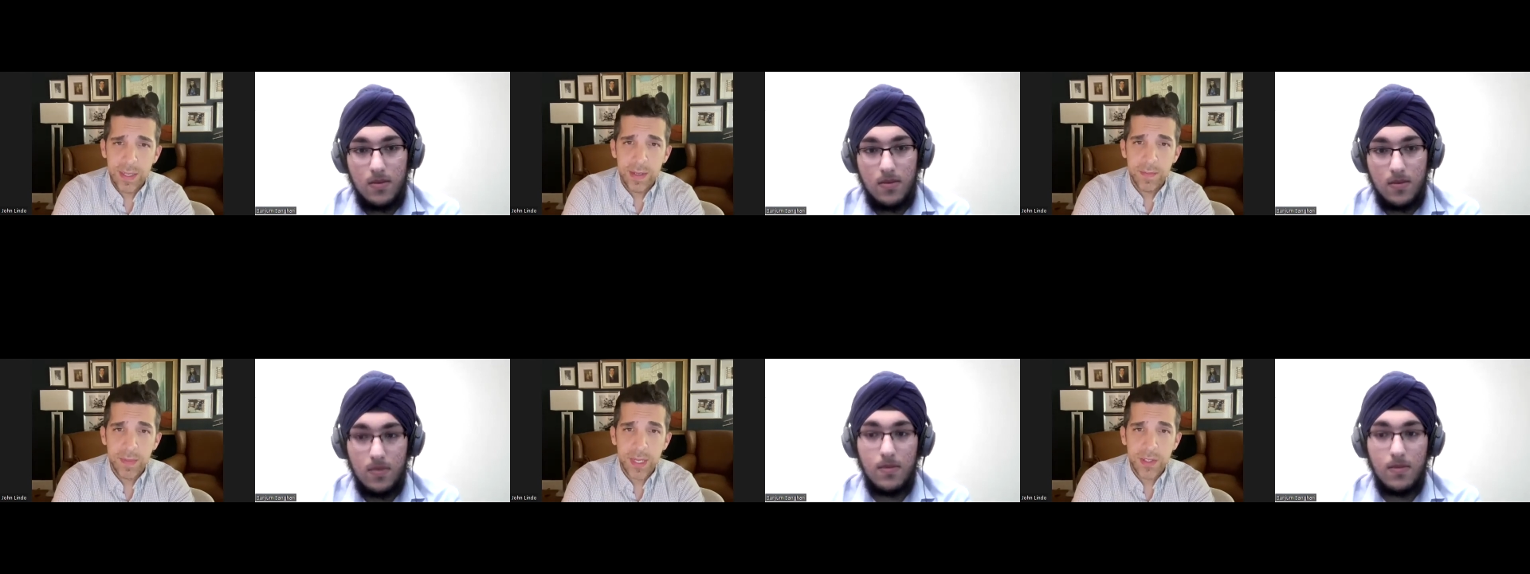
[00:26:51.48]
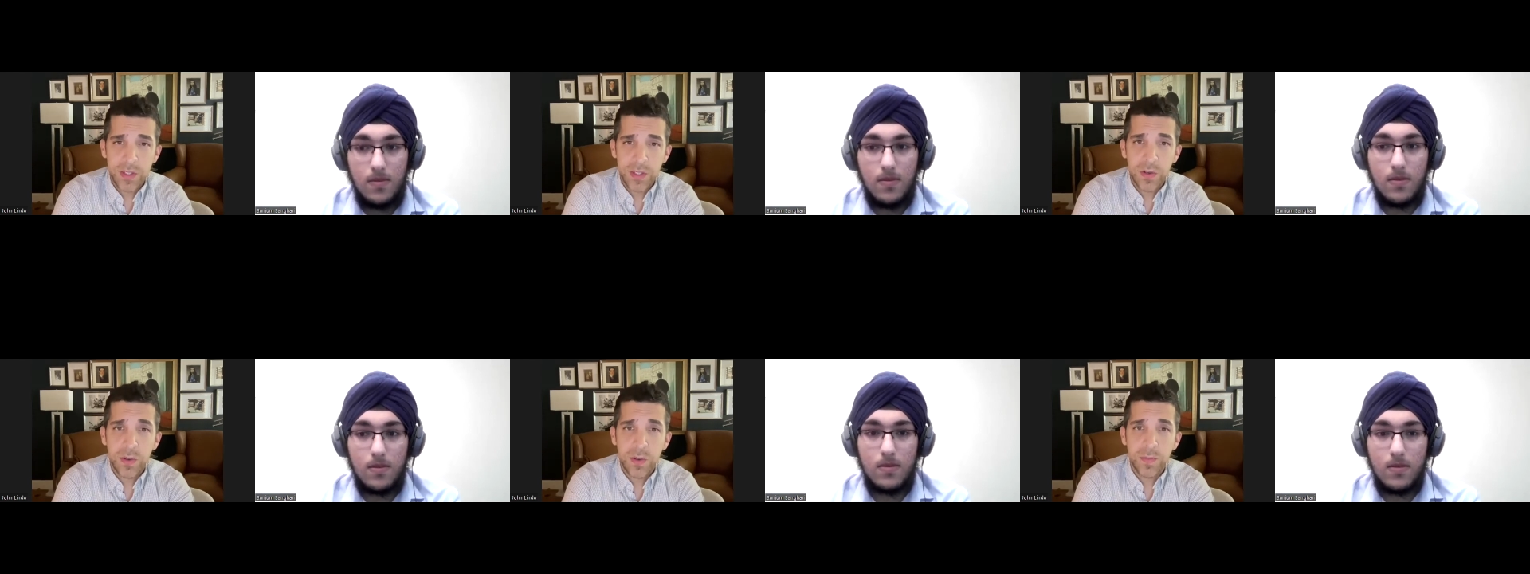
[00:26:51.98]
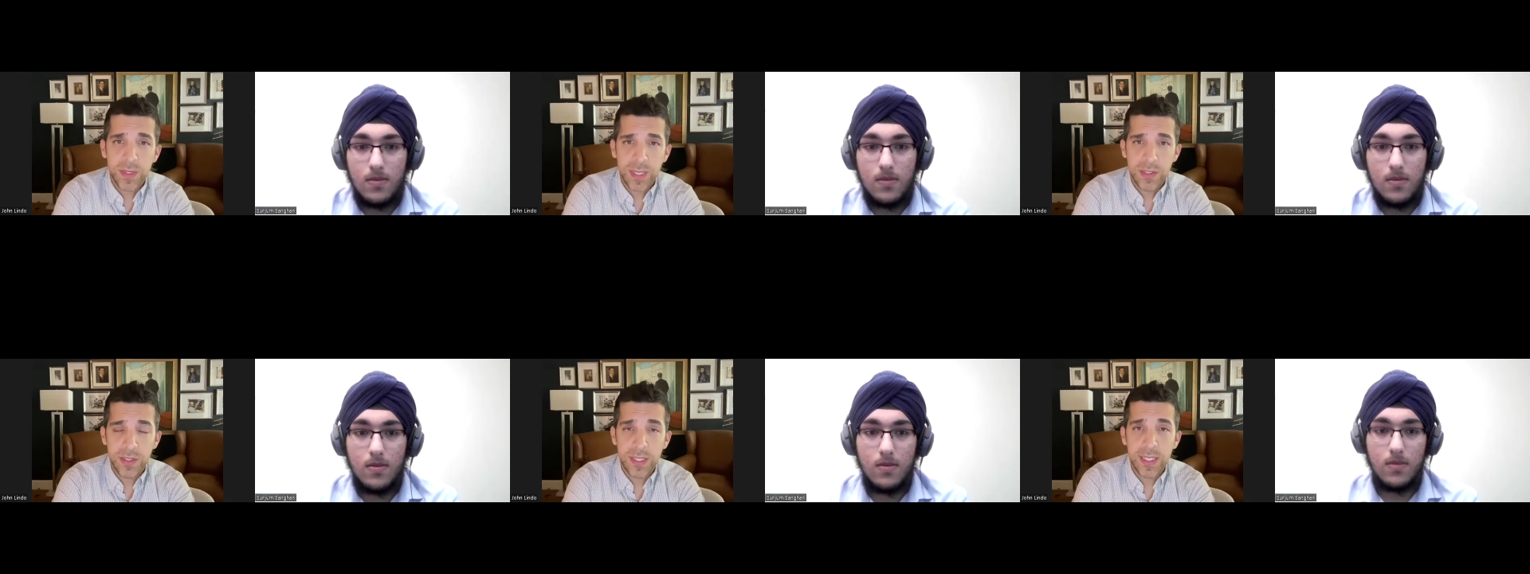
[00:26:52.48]
Speaker 1: um, that show
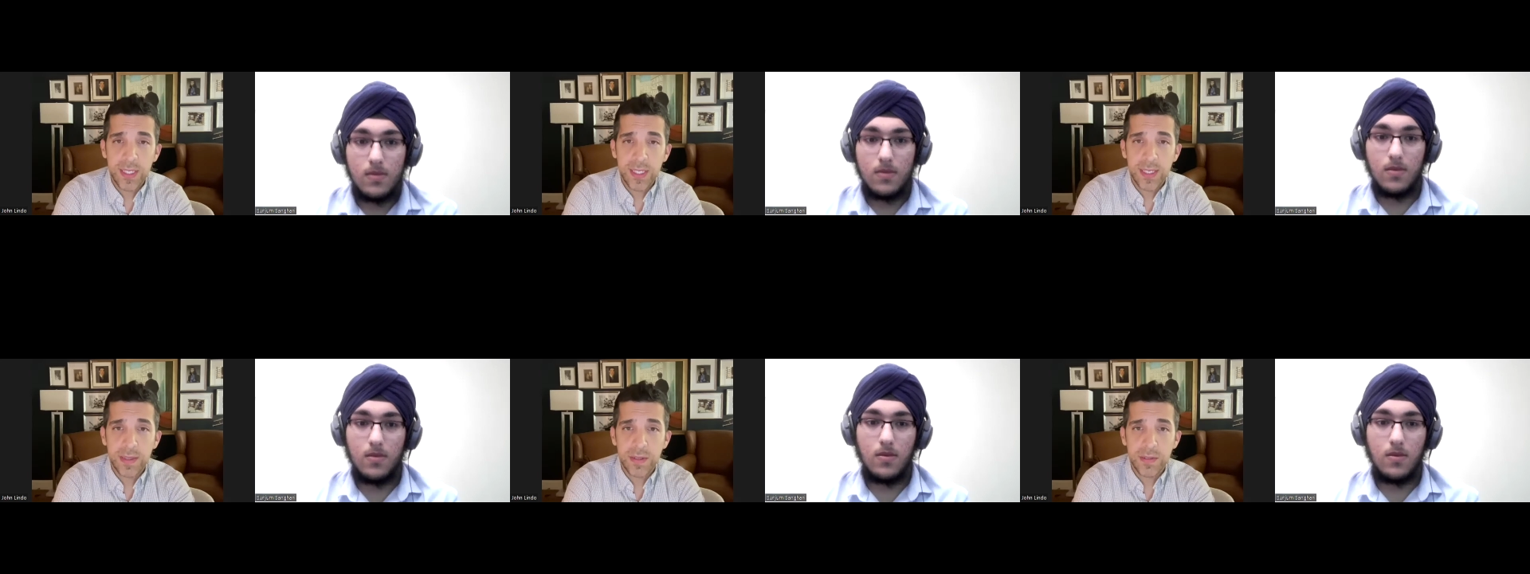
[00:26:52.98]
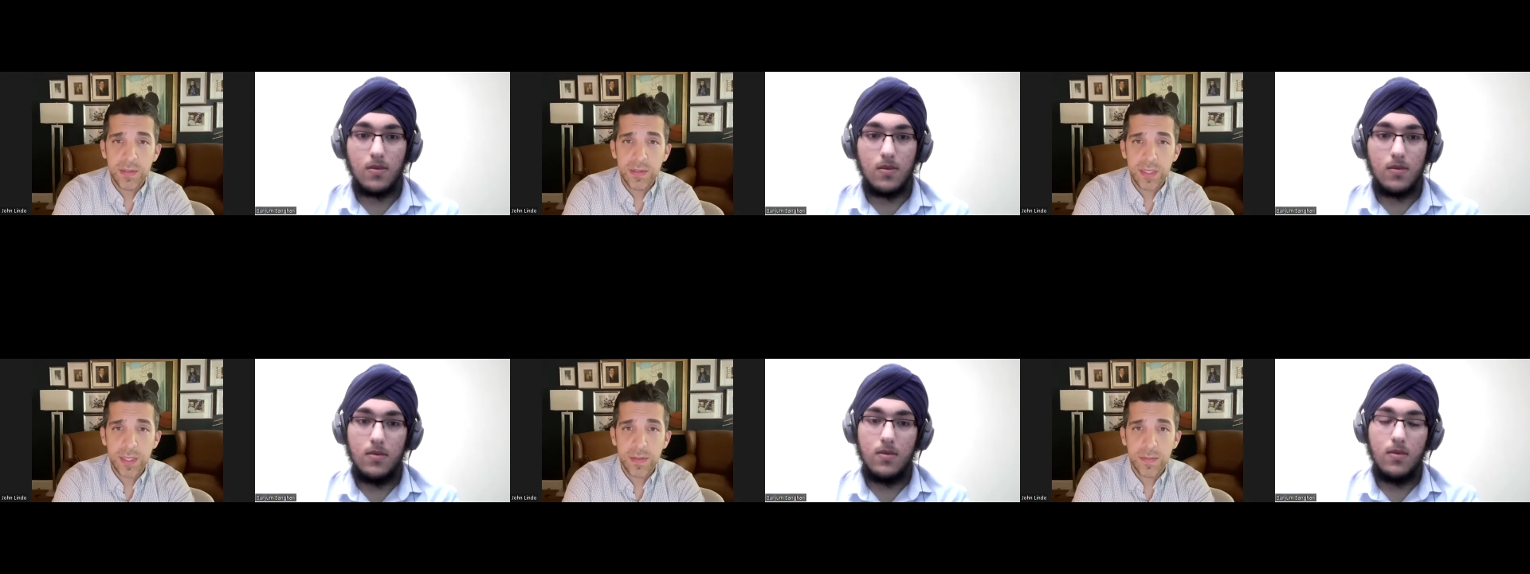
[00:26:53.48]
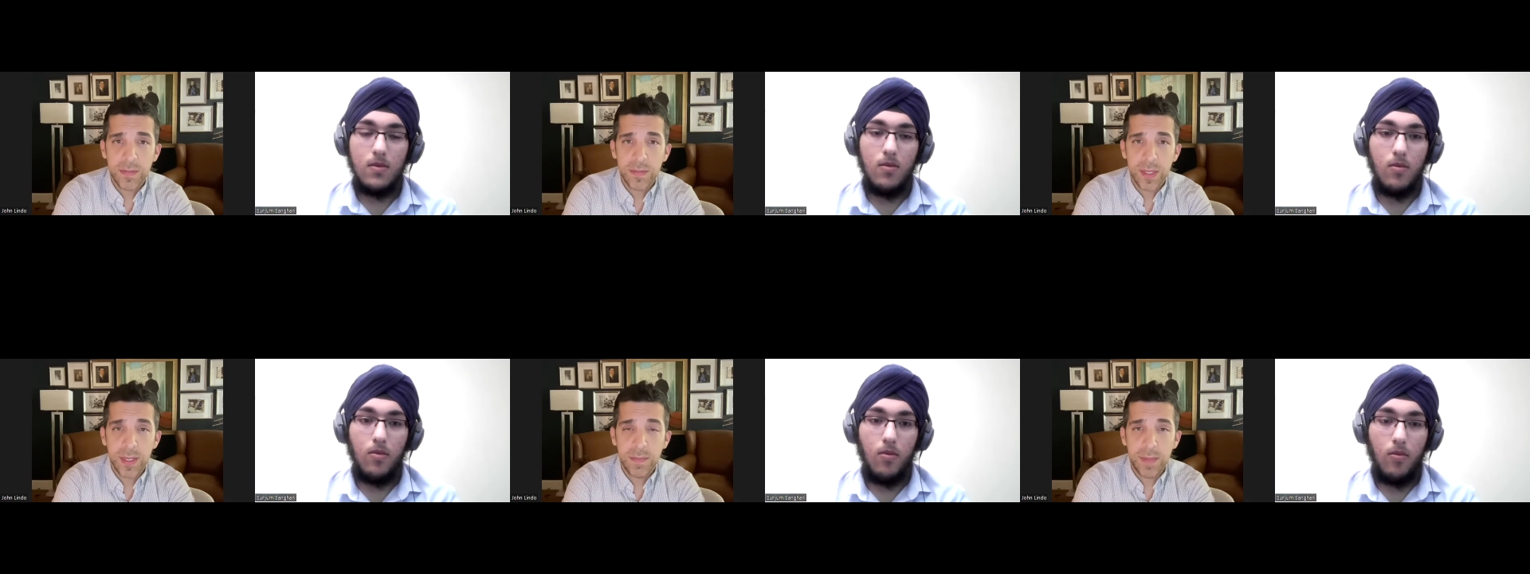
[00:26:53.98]
potentially that there's some um,